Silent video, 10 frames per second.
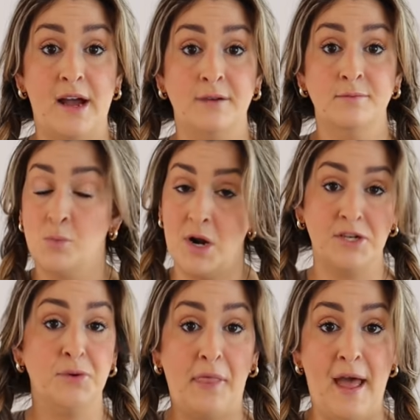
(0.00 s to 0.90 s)
that. We're
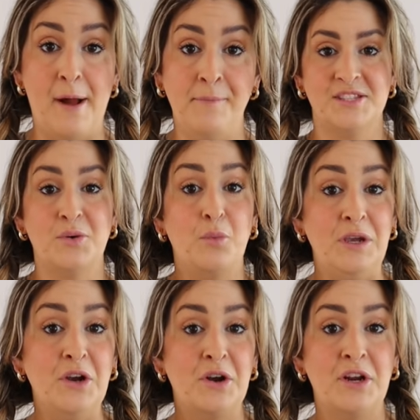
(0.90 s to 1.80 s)
not doing that. So
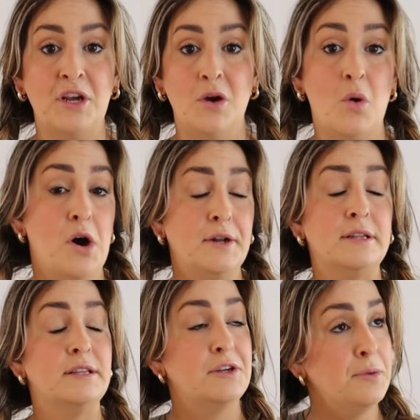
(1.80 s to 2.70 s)
we are going to go on
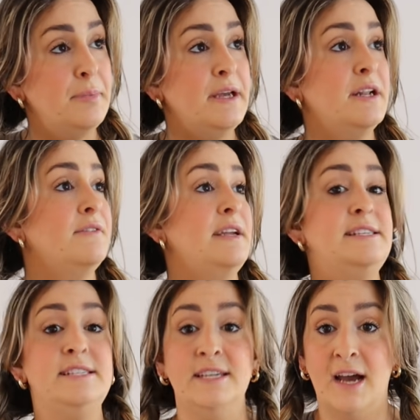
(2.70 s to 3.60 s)
a little bit of a
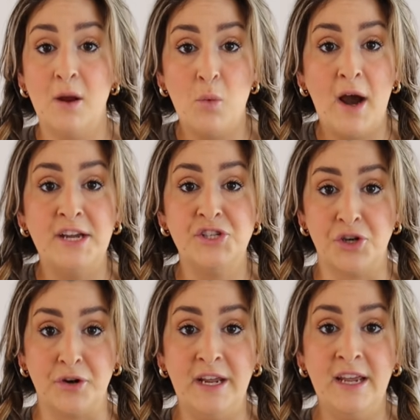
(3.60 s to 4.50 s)
D I Y
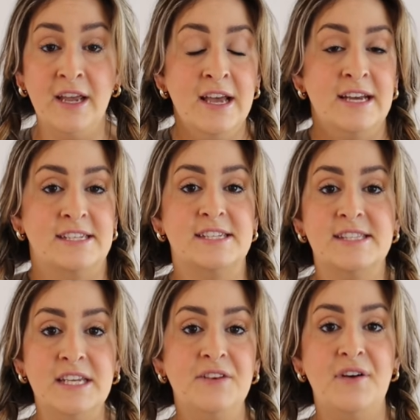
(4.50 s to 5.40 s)
journey to
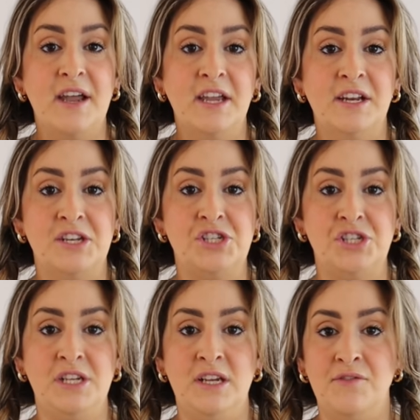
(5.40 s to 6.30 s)
see if I can
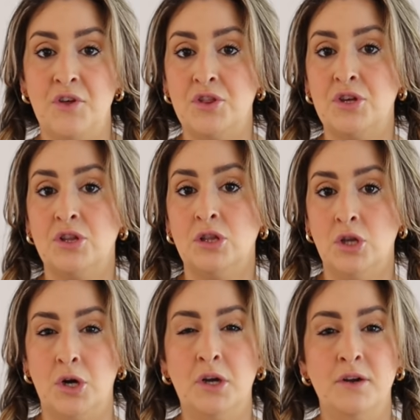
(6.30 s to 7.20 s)
achieve the
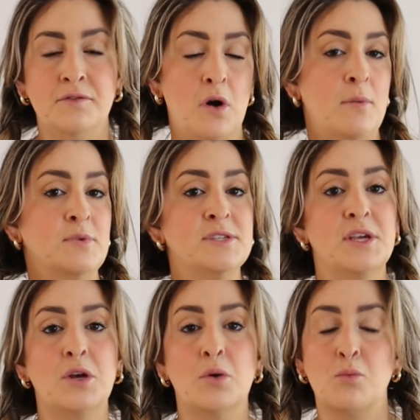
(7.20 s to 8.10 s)
look of almost
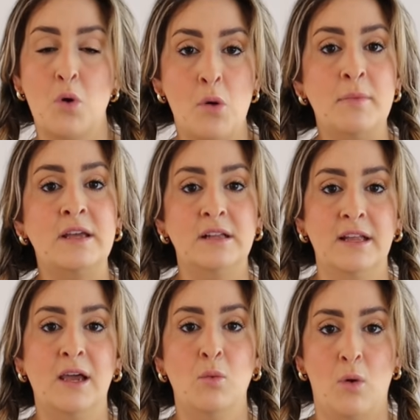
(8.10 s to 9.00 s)
like a Roman
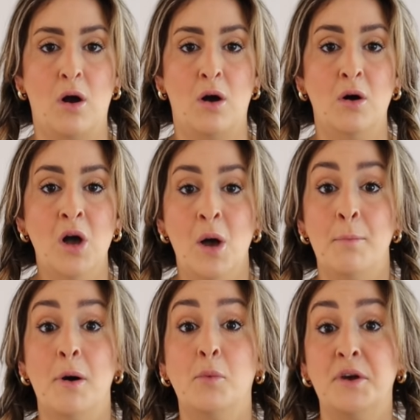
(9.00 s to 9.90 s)
clay wall,
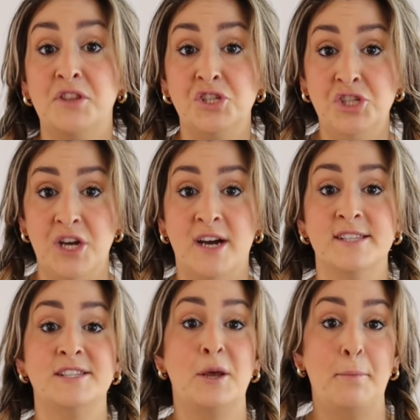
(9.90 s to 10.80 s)
but with
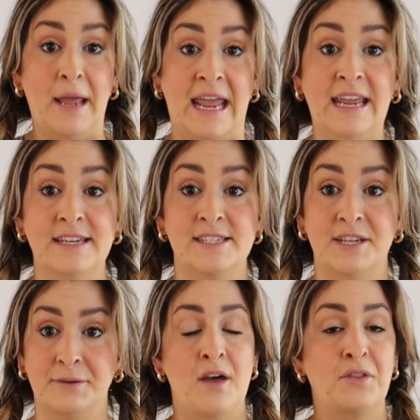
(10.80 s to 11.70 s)
just
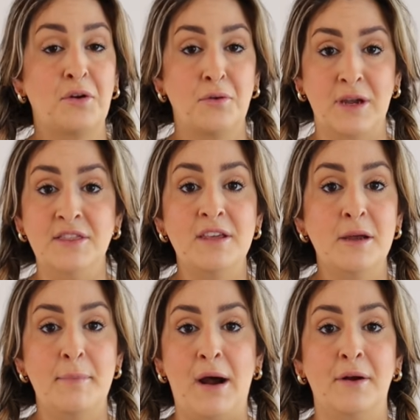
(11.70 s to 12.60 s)
paint. And the great thing
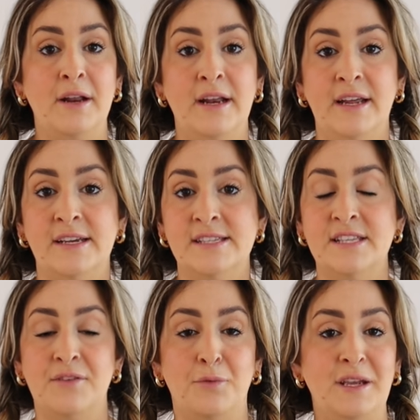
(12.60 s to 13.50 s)
about it is
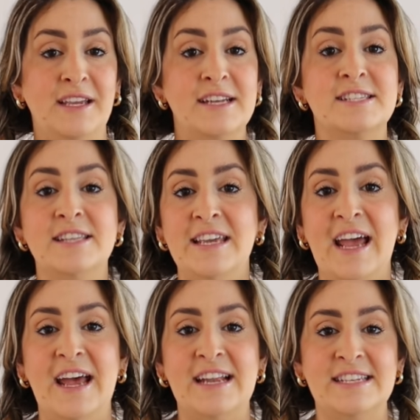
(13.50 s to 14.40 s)
if we get to the
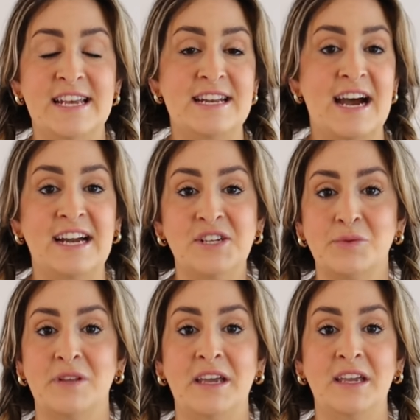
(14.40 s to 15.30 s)
end and I
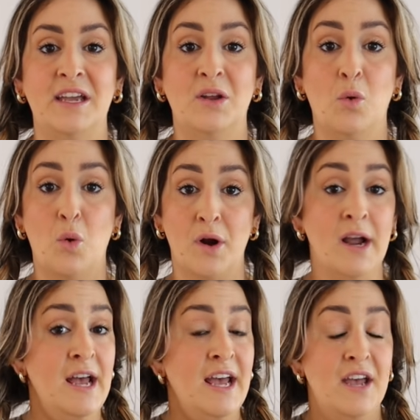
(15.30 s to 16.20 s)
don't like it,
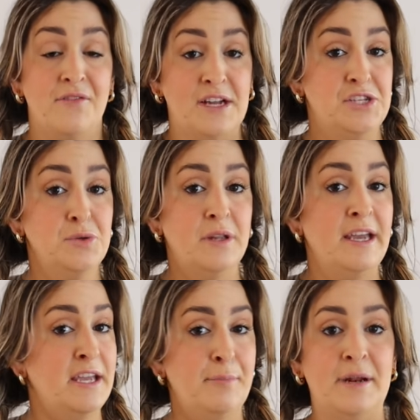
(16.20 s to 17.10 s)
or if I do
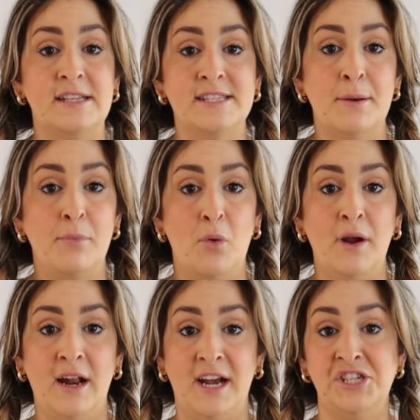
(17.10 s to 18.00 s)
like it but at some
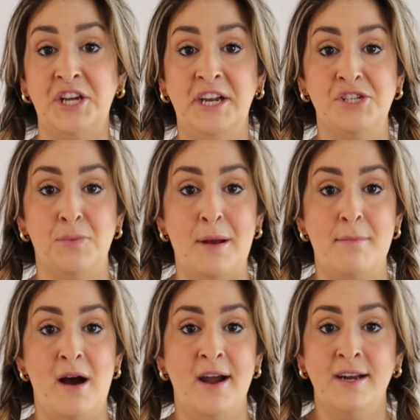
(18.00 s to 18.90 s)
point I change my
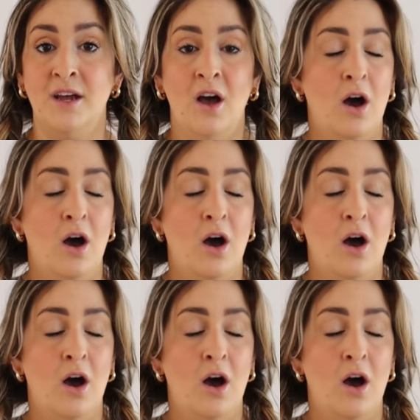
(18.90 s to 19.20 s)
mind,